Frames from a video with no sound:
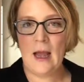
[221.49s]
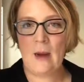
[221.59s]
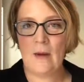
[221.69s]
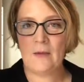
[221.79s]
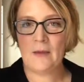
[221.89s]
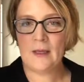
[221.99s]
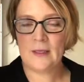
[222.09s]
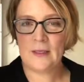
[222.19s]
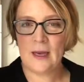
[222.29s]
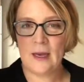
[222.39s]
However,
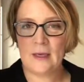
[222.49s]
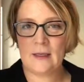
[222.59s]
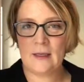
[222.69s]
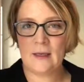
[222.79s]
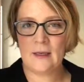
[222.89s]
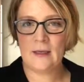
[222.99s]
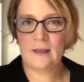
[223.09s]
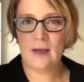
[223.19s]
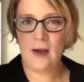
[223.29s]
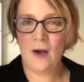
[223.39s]
this site
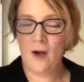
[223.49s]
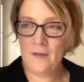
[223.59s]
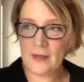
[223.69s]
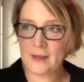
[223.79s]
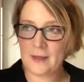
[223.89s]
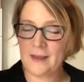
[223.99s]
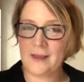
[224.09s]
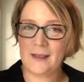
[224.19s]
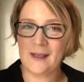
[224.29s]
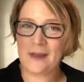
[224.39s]
is not obviously a
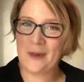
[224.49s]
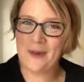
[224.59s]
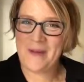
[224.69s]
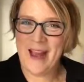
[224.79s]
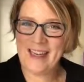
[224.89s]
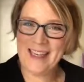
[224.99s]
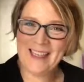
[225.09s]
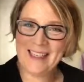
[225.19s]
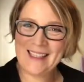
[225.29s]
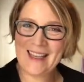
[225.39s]
statistical
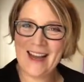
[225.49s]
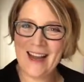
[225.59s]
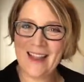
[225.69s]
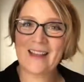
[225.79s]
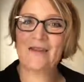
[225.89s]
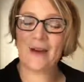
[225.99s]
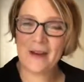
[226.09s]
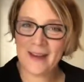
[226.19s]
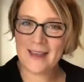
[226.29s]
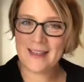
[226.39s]
appendix. That's a
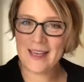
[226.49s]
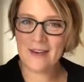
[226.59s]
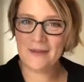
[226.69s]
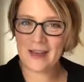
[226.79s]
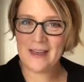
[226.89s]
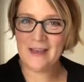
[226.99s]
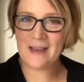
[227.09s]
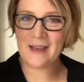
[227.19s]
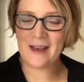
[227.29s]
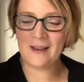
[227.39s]
very nice data
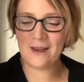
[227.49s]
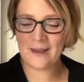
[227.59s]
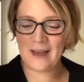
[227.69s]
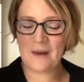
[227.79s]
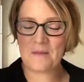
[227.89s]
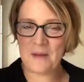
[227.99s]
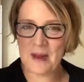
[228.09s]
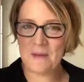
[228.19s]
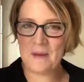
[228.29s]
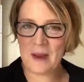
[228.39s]
viz. Looks like
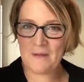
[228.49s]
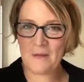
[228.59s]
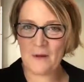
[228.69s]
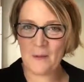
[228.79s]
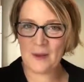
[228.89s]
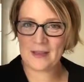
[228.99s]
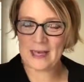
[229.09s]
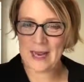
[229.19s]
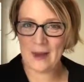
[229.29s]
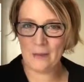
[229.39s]
maybe made with
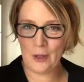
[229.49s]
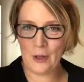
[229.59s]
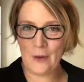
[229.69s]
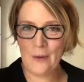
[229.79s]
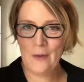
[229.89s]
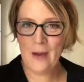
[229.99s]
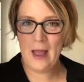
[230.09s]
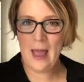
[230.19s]
Tableau.